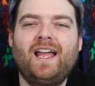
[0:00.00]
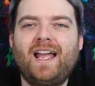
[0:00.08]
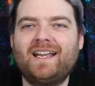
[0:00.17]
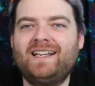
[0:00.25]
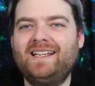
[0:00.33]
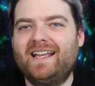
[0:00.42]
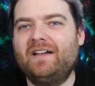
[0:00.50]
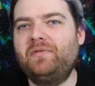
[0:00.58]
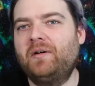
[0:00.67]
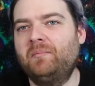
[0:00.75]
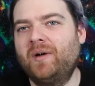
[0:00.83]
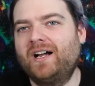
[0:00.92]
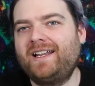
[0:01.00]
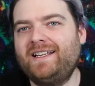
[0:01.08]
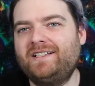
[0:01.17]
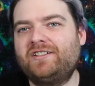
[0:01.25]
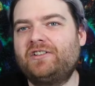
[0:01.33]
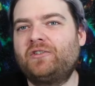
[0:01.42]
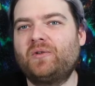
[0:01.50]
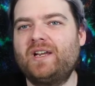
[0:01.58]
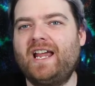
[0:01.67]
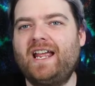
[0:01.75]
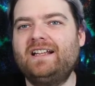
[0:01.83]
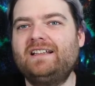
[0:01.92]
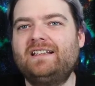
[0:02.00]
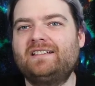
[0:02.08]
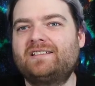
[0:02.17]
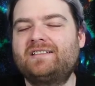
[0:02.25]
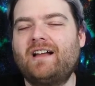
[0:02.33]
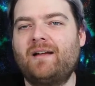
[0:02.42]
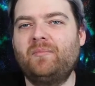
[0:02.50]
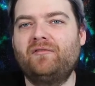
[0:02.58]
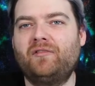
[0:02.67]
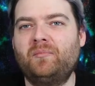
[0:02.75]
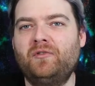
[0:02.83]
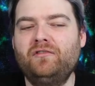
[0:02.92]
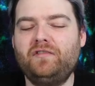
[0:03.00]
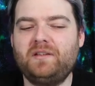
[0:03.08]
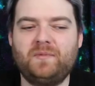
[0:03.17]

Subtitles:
and get the money to create this type of a movie?